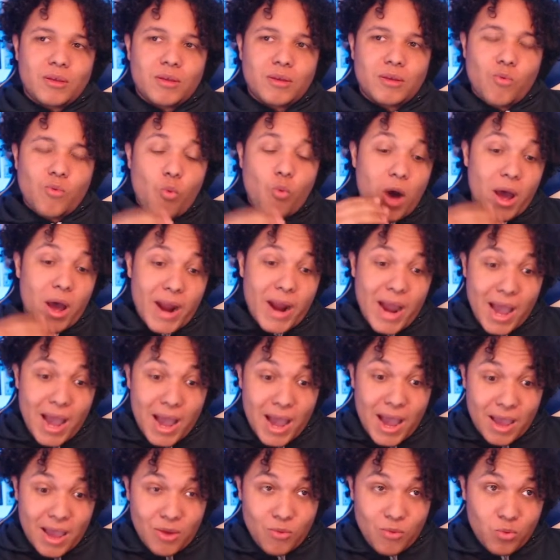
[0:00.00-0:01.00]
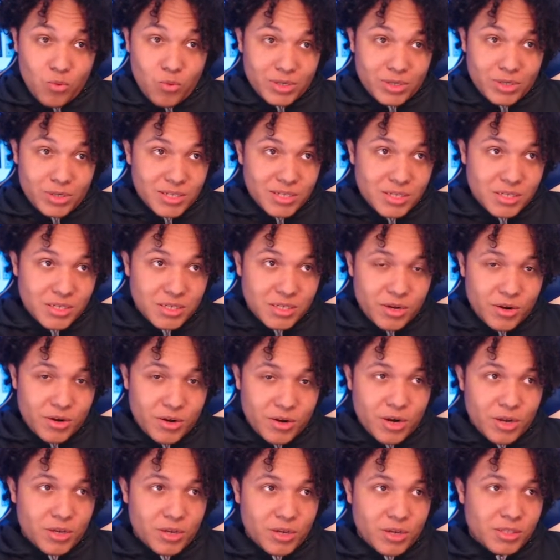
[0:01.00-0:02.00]
what I would consider
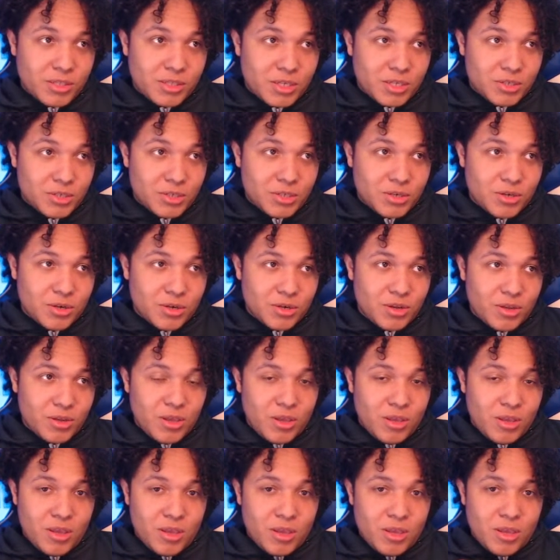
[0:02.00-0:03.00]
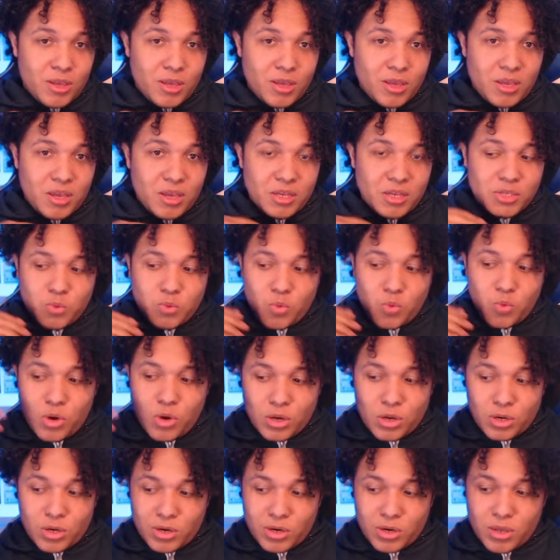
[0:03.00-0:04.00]
a good teacher is
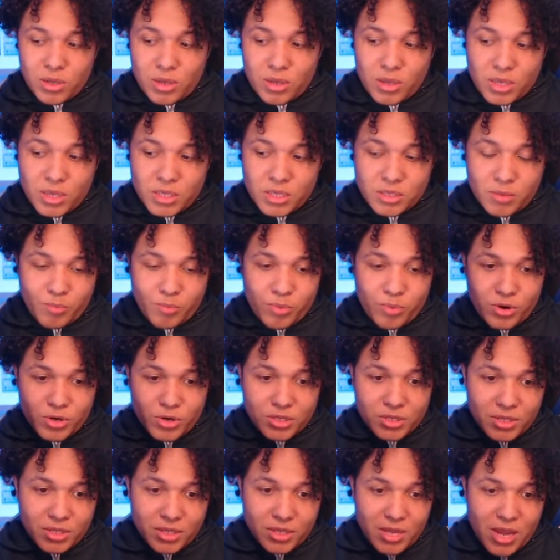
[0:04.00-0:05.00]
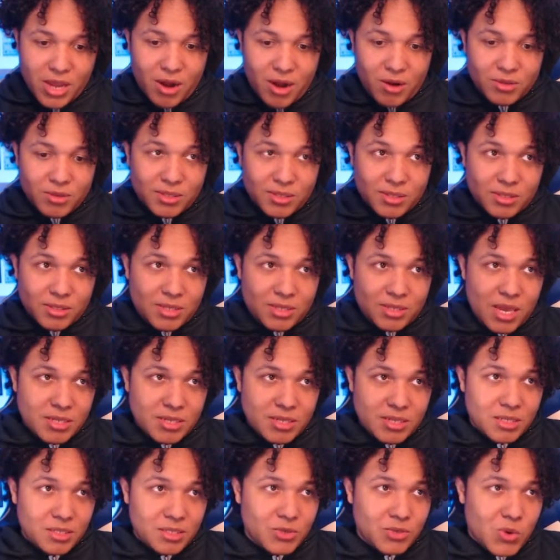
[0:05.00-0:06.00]
a person that
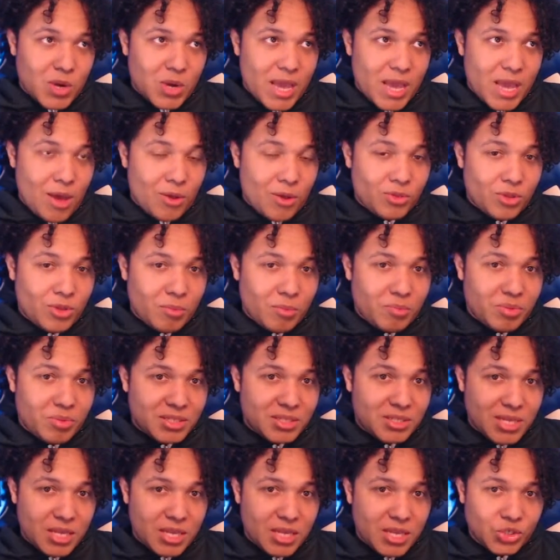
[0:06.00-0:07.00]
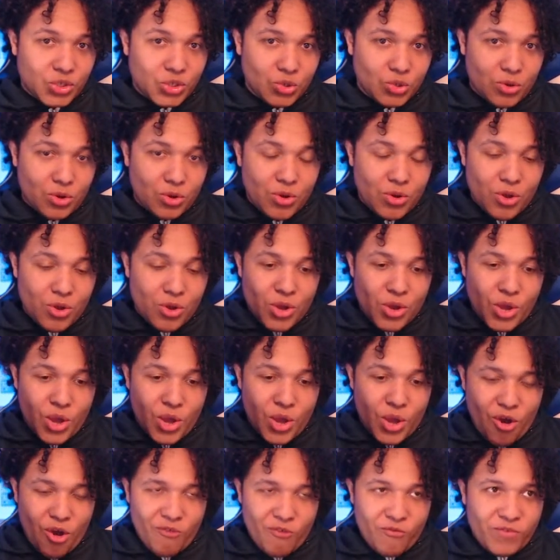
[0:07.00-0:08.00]
takes into account the potential
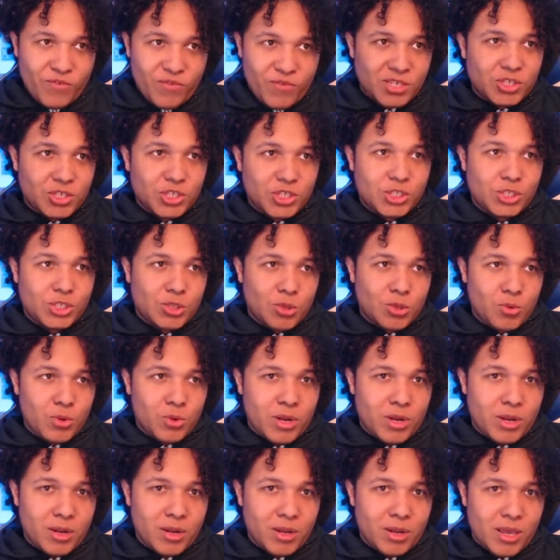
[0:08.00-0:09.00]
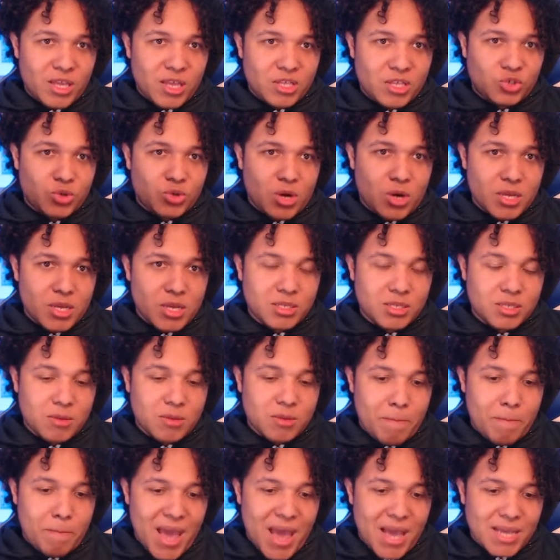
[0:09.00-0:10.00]
of each student and tries to
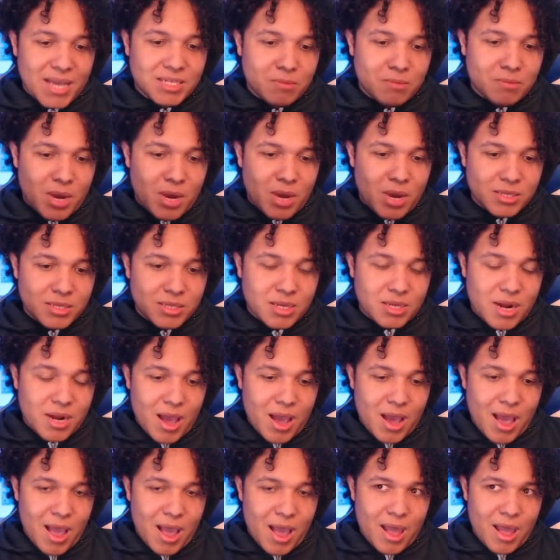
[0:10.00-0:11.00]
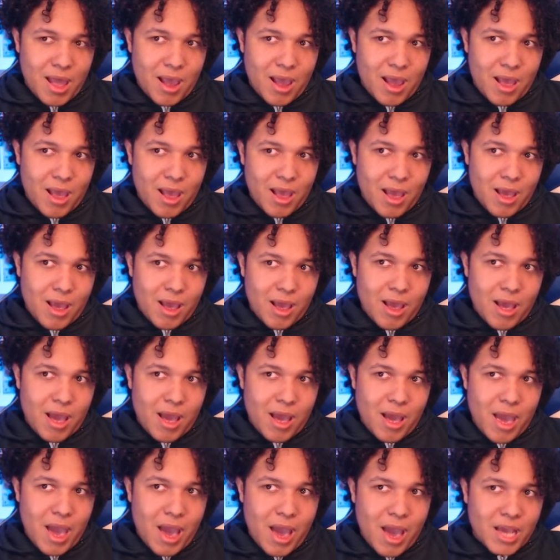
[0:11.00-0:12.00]
maximize it
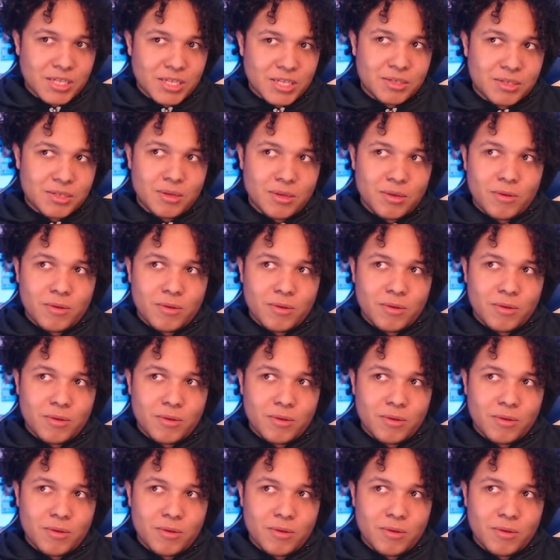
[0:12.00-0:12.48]
as